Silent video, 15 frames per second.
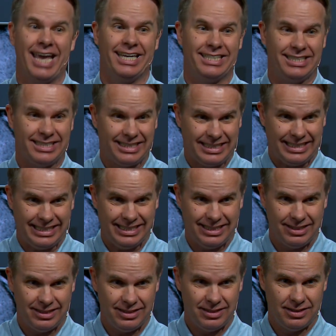and
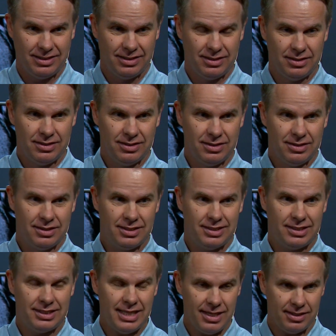
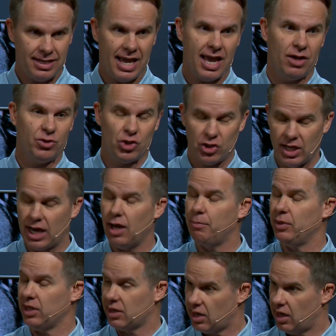sit down, shut
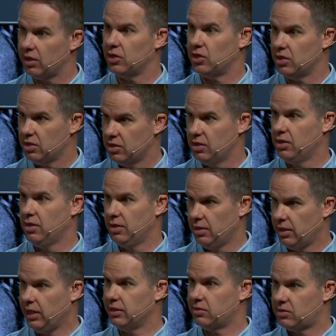up, in color?
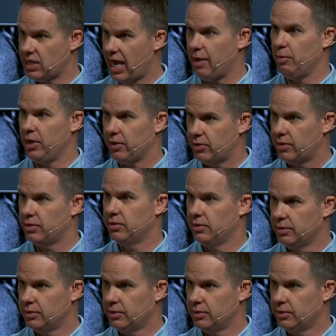It's Sabbath.